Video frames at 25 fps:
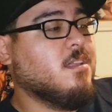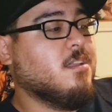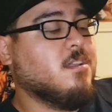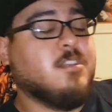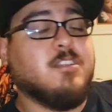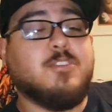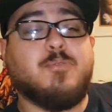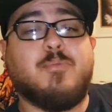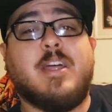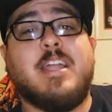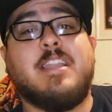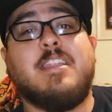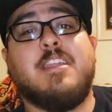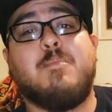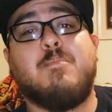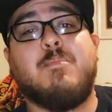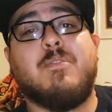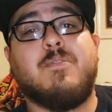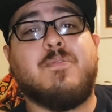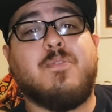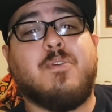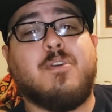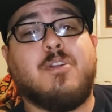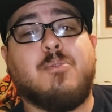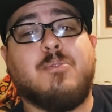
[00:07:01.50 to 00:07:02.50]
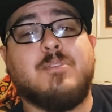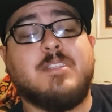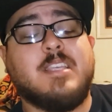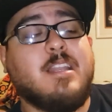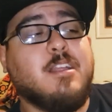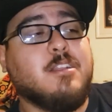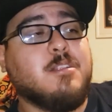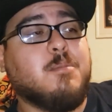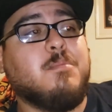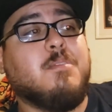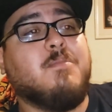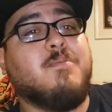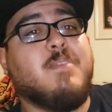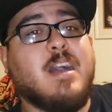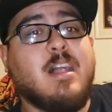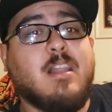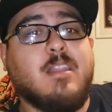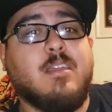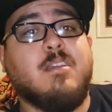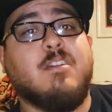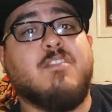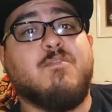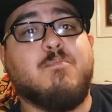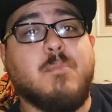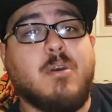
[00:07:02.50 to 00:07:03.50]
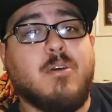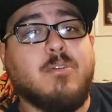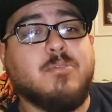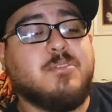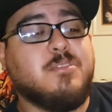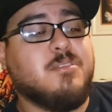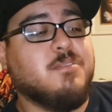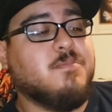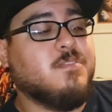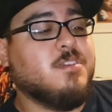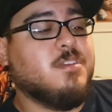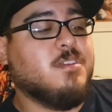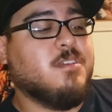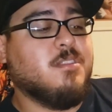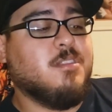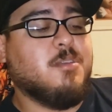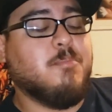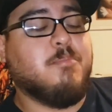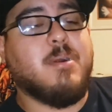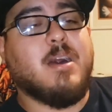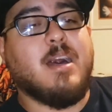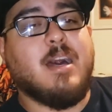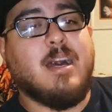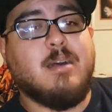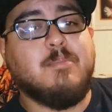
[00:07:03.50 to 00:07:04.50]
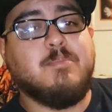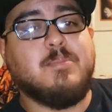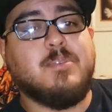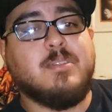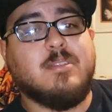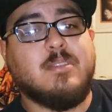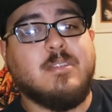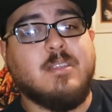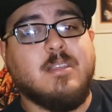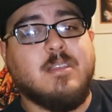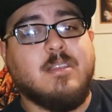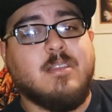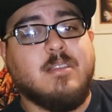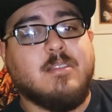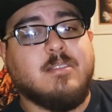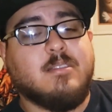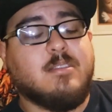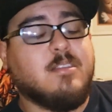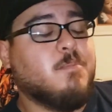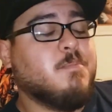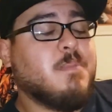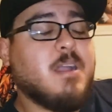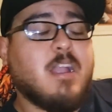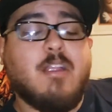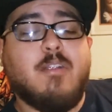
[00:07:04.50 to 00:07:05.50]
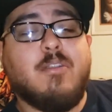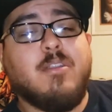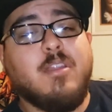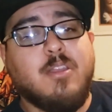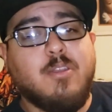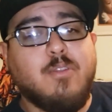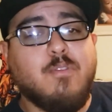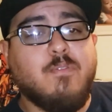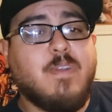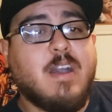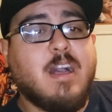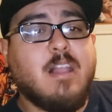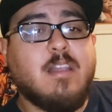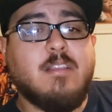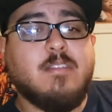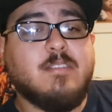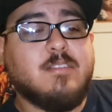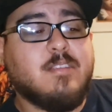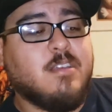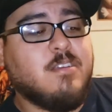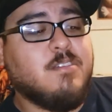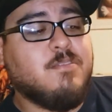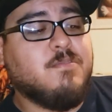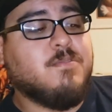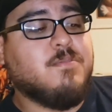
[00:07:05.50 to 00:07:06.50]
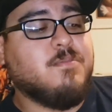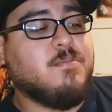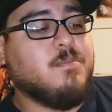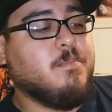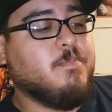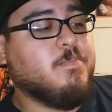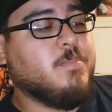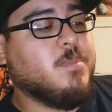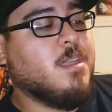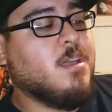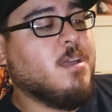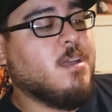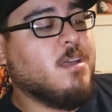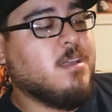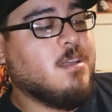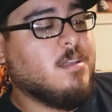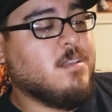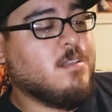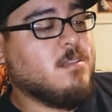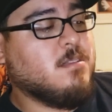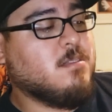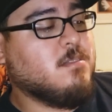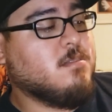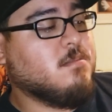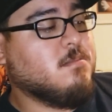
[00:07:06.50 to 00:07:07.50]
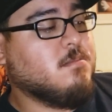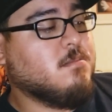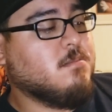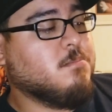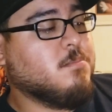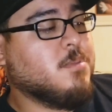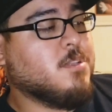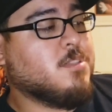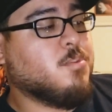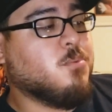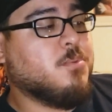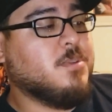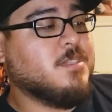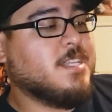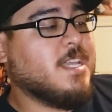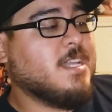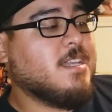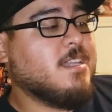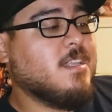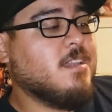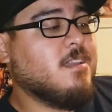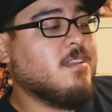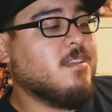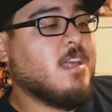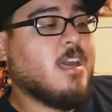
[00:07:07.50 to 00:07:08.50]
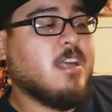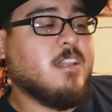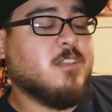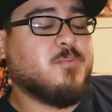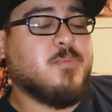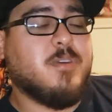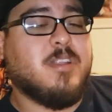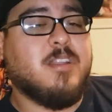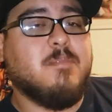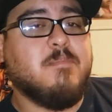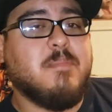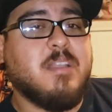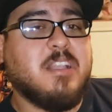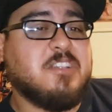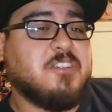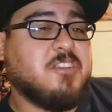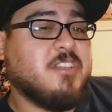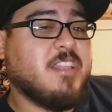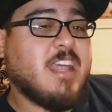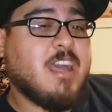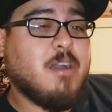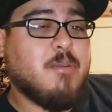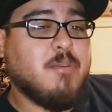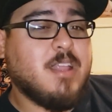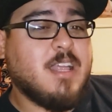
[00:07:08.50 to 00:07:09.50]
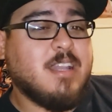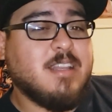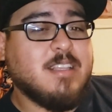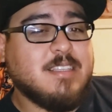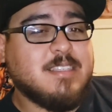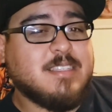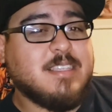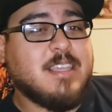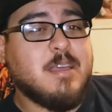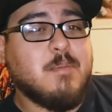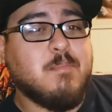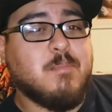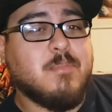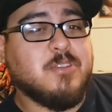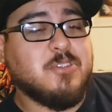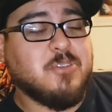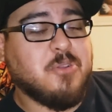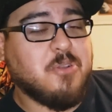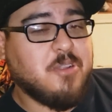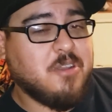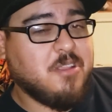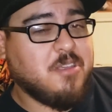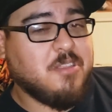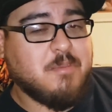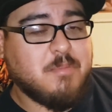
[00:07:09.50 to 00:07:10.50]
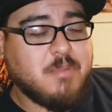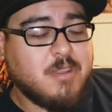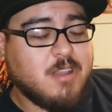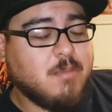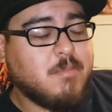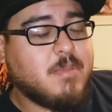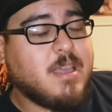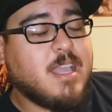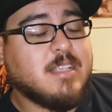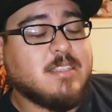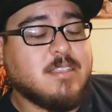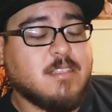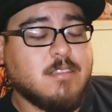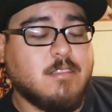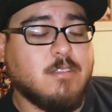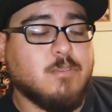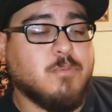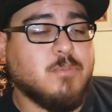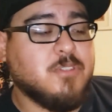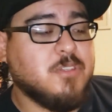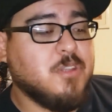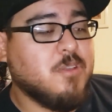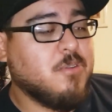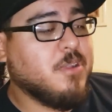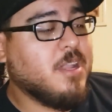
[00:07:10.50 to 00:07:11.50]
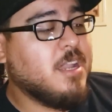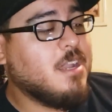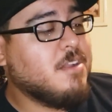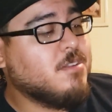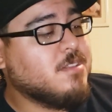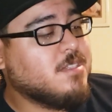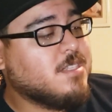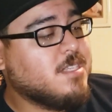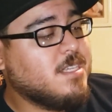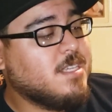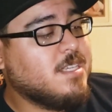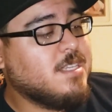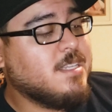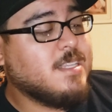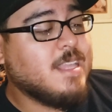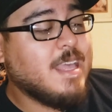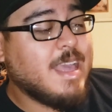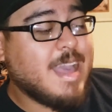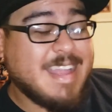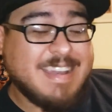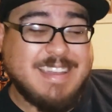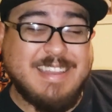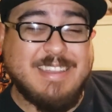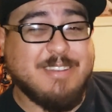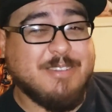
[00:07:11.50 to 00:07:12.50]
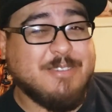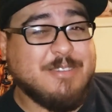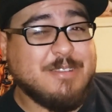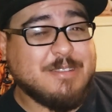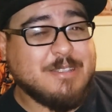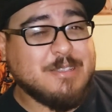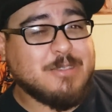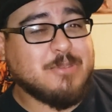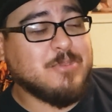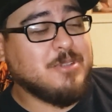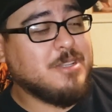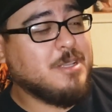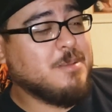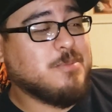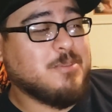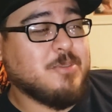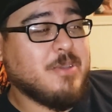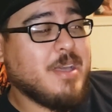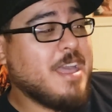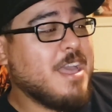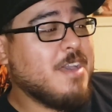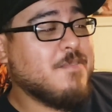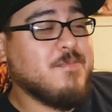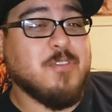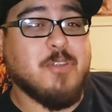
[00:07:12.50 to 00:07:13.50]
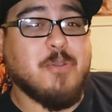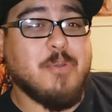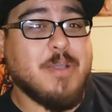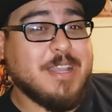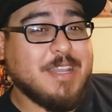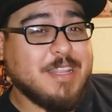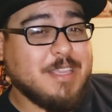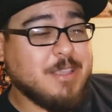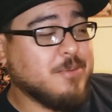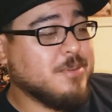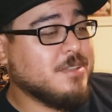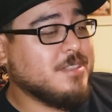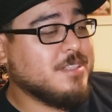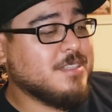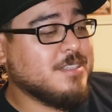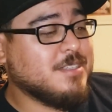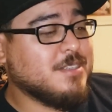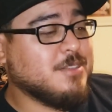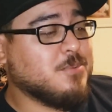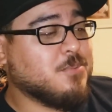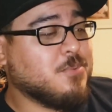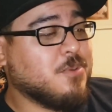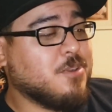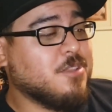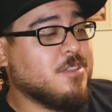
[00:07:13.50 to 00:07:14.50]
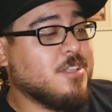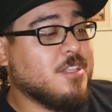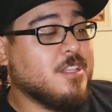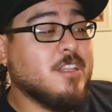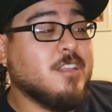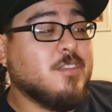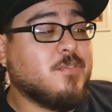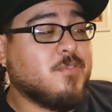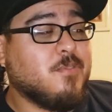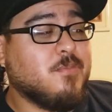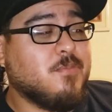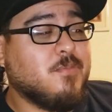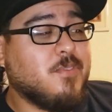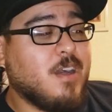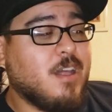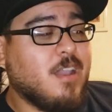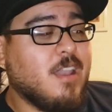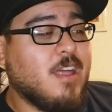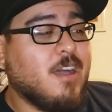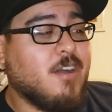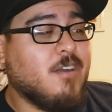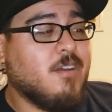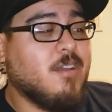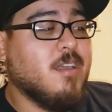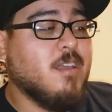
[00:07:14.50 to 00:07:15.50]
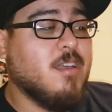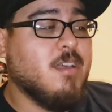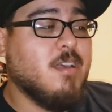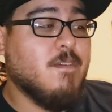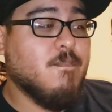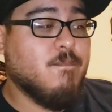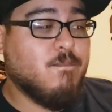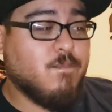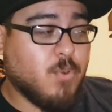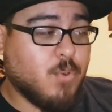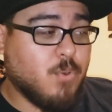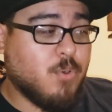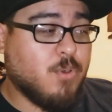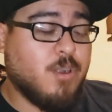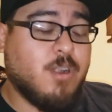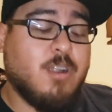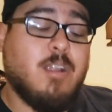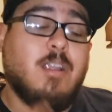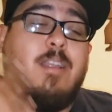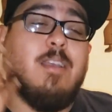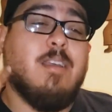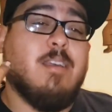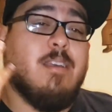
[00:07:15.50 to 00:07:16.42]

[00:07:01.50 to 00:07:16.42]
Because what I did before was I looked at the value of most of the pops. Some I already knew values of. But the ones I didn't, I just wanted to make sure that I would at least get majority of the money back since it was no guarantee. I didn't look this one up, so I have no idea what this is worth. It is from Fallout 4.